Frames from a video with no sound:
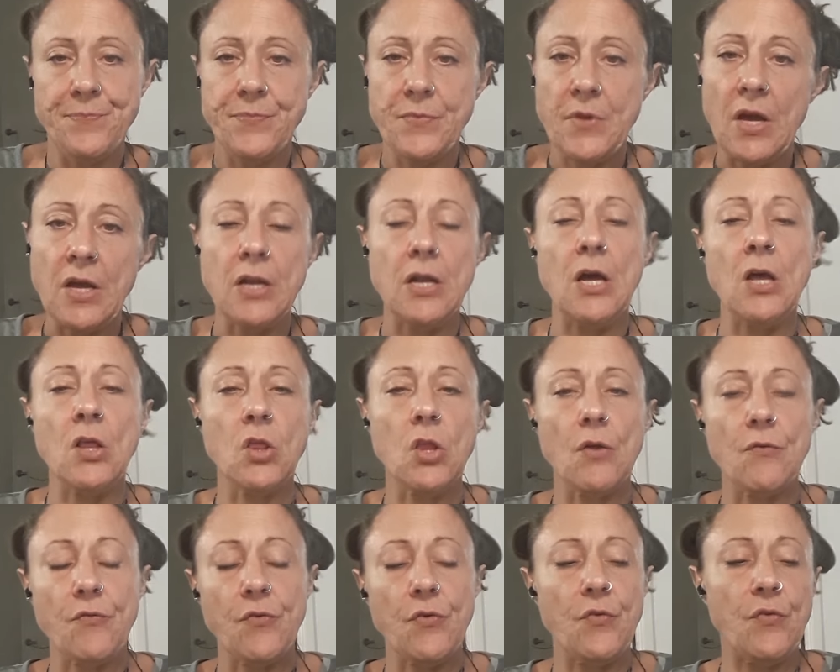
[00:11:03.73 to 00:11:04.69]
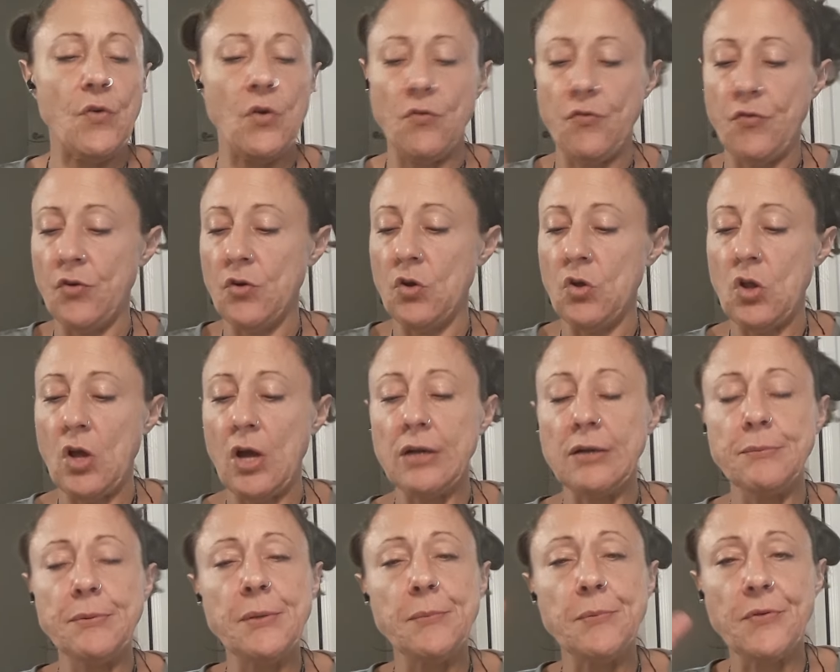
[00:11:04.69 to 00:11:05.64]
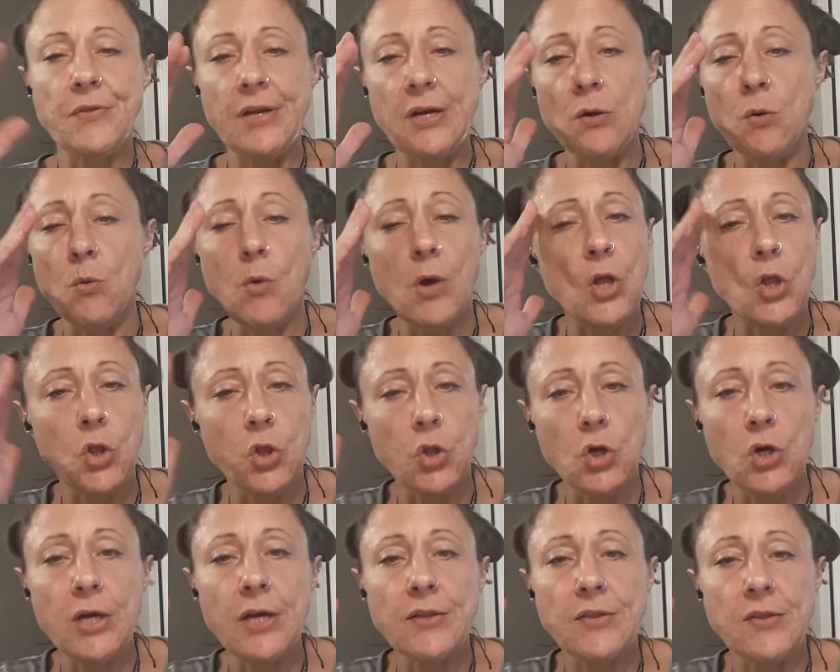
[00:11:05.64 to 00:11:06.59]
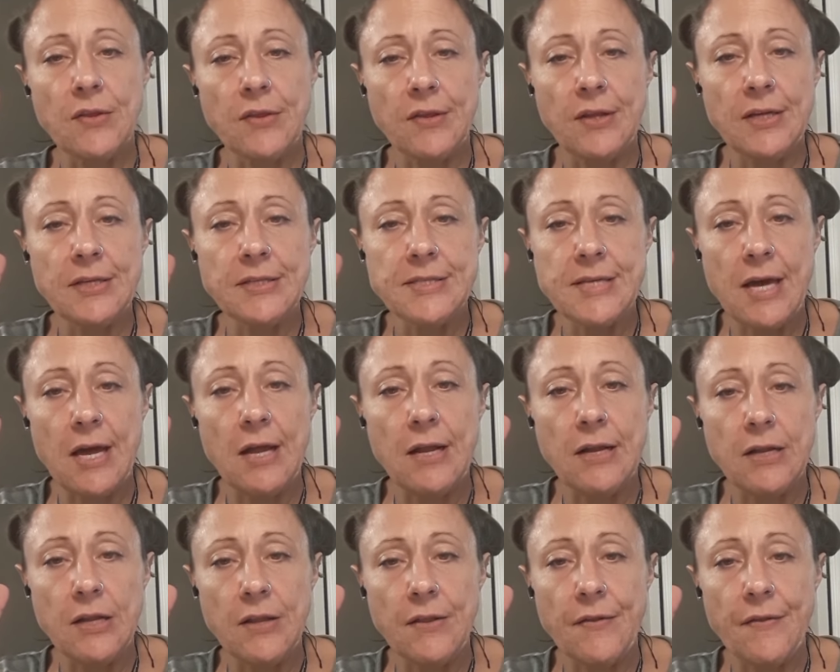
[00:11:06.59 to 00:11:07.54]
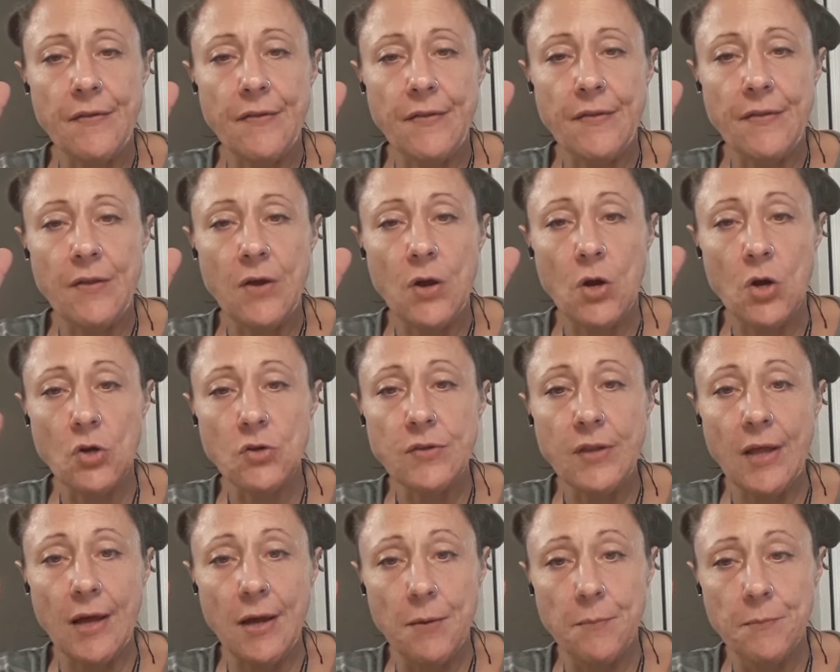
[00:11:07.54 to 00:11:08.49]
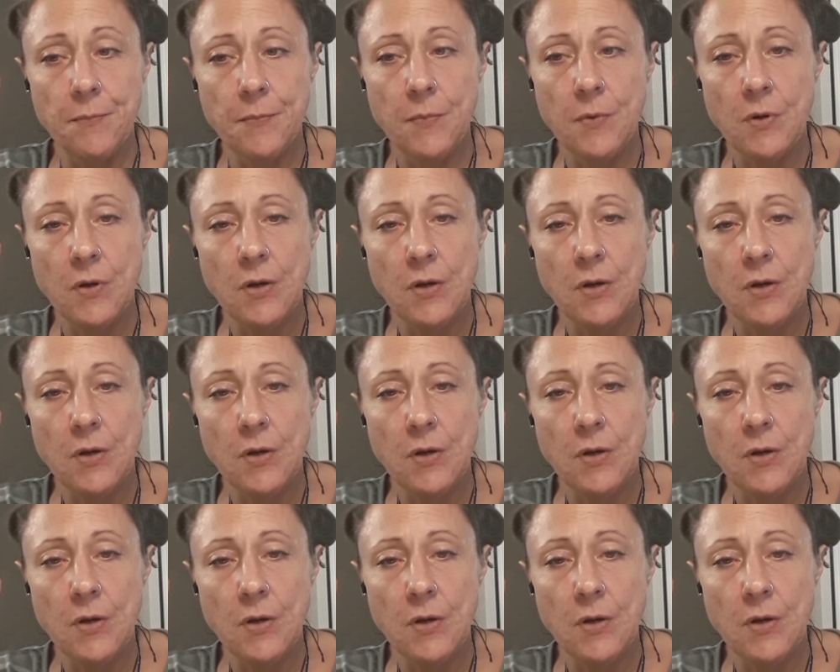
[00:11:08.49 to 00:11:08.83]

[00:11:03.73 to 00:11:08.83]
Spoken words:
And for a lot of people, they don't want to look at the things that hurt them.